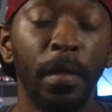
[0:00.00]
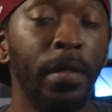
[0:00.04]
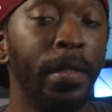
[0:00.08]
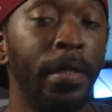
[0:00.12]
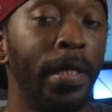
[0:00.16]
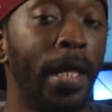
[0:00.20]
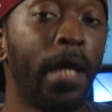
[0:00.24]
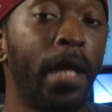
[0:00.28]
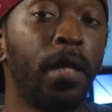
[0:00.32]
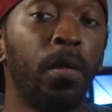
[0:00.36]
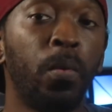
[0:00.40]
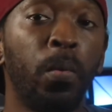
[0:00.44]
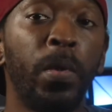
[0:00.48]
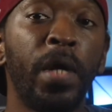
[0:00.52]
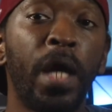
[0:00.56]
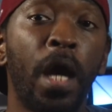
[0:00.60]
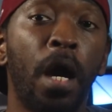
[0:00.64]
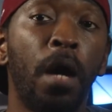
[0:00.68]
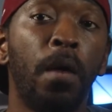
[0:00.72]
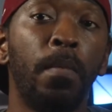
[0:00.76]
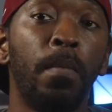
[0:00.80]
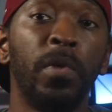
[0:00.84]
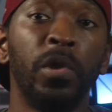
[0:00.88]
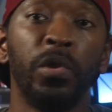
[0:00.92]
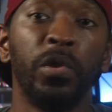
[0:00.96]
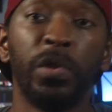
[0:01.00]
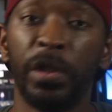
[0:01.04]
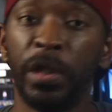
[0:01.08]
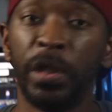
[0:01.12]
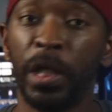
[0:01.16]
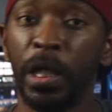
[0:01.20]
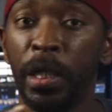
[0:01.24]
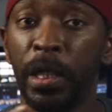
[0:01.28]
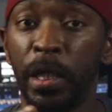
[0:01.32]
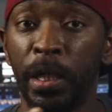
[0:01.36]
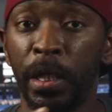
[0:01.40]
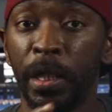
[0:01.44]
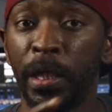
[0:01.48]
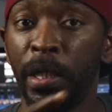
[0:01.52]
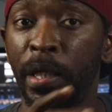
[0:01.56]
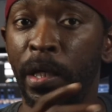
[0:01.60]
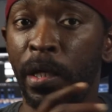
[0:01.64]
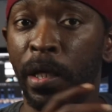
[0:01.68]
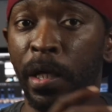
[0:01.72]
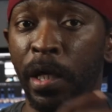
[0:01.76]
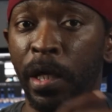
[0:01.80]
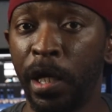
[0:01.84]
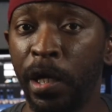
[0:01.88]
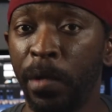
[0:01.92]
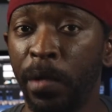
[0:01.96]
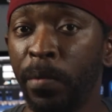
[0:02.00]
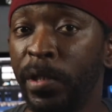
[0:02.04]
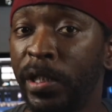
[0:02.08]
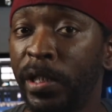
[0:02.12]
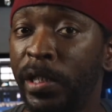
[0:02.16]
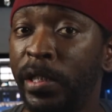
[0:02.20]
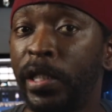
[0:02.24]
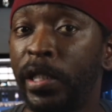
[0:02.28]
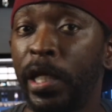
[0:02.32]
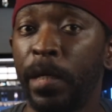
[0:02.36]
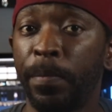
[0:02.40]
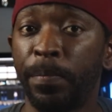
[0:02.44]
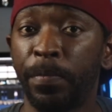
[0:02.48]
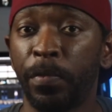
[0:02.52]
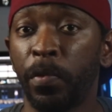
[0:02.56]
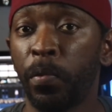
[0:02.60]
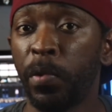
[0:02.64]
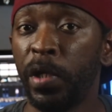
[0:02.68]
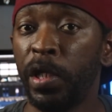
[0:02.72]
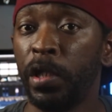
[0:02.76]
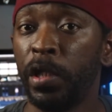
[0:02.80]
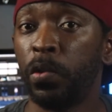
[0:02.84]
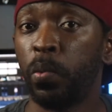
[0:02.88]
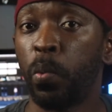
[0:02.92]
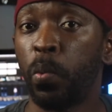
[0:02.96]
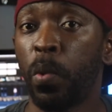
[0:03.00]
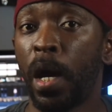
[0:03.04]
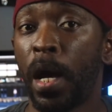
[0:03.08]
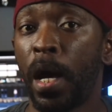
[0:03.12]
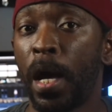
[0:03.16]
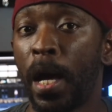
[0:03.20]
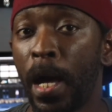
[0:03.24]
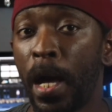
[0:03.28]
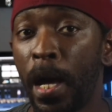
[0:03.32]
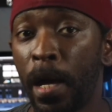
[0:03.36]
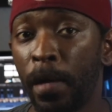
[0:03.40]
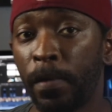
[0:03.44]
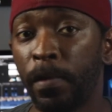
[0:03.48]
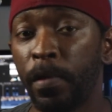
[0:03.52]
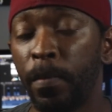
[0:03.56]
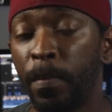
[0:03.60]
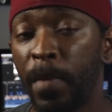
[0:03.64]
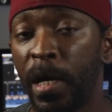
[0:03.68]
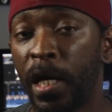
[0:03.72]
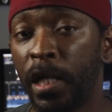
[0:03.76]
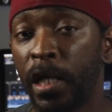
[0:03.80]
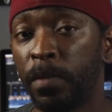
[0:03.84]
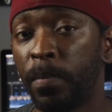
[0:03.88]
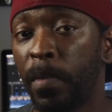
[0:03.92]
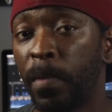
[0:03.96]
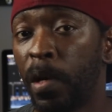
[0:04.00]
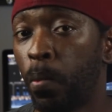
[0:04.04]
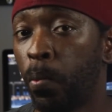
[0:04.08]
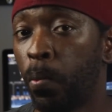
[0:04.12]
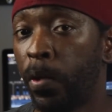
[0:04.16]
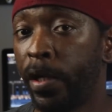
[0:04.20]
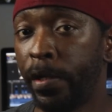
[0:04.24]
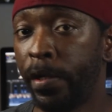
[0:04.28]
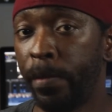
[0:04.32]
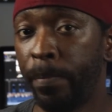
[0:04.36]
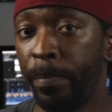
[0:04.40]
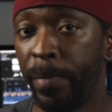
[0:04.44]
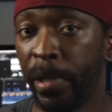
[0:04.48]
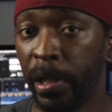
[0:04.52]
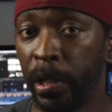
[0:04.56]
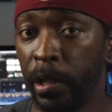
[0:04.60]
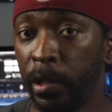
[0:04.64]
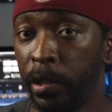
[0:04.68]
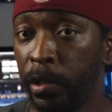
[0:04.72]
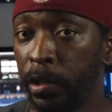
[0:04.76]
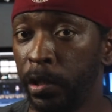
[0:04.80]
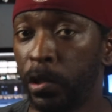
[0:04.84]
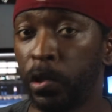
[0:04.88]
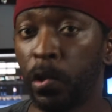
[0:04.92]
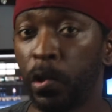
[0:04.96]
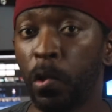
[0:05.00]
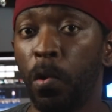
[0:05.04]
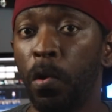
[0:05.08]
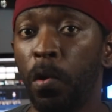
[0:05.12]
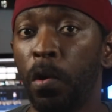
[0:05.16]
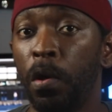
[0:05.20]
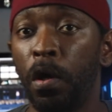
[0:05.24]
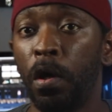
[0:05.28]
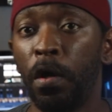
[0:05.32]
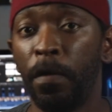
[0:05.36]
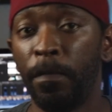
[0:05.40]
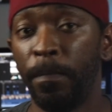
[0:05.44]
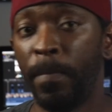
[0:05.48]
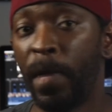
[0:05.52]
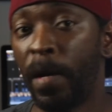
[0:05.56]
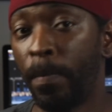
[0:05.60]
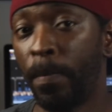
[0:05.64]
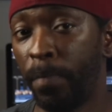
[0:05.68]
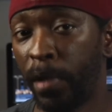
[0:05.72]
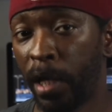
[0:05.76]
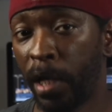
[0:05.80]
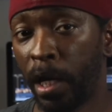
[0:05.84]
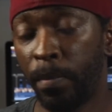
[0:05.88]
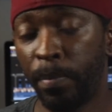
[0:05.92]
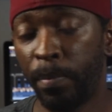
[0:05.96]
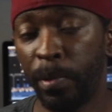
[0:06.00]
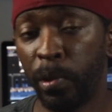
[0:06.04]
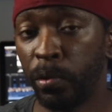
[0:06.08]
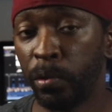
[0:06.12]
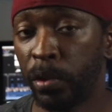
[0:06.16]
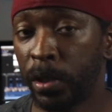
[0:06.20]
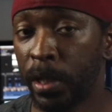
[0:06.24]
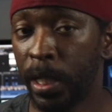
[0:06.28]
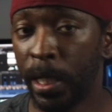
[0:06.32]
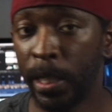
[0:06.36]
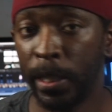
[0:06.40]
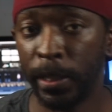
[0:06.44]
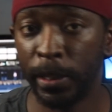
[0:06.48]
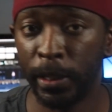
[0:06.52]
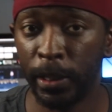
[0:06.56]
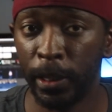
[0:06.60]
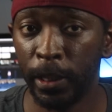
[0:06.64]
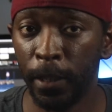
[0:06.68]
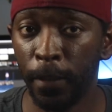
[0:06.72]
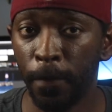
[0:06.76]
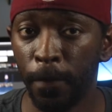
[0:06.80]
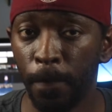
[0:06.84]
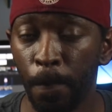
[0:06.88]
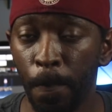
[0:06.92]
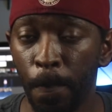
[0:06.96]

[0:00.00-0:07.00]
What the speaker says: Now that we almost done, here in step 3 is where I optimize my readability score of my blog post content.